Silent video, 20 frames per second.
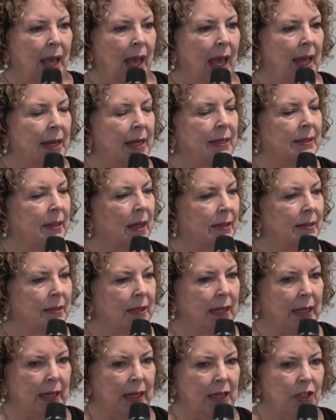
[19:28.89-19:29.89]
and he's
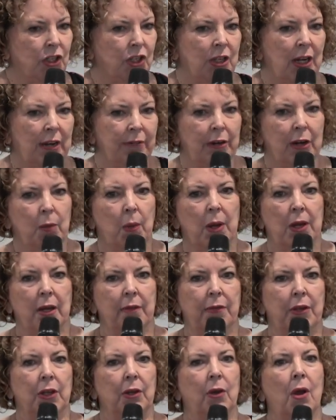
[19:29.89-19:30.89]
asking each and every one
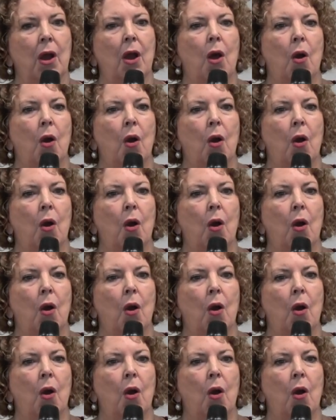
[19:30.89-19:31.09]
of you,